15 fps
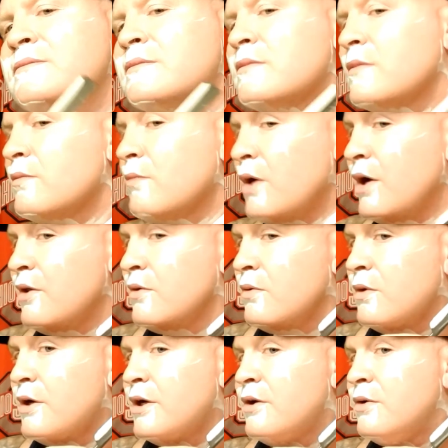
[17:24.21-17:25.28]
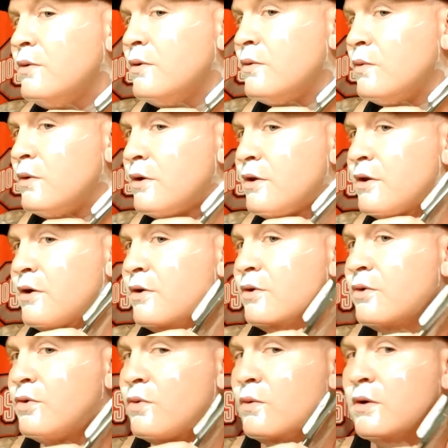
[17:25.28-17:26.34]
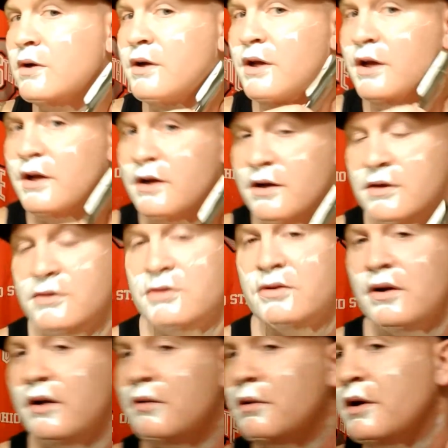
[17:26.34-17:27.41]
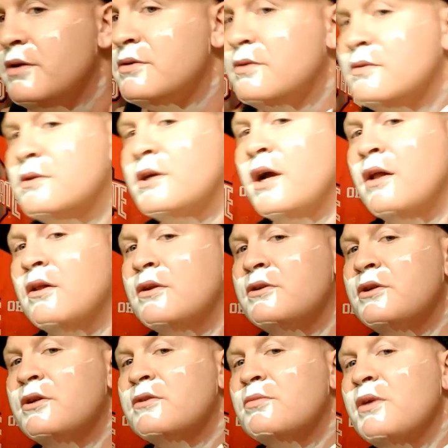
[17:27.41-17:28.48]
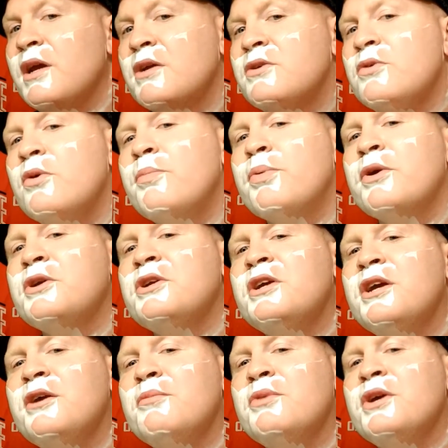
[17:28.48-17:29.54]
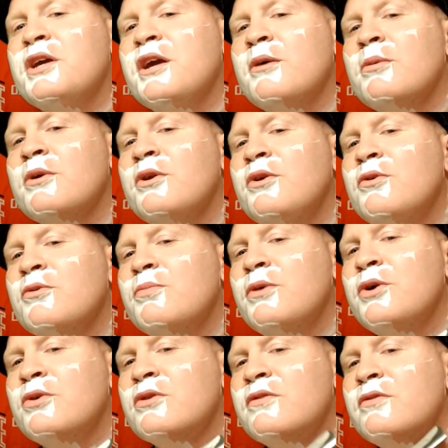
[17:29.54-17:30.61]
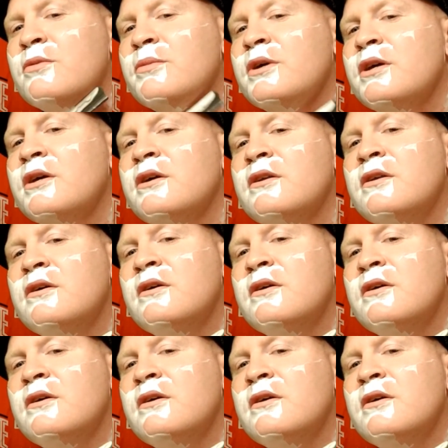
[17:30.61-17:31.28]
And by the way, doing one of those one-handed straight razor challenges makes you appreciate being able to use both of them again.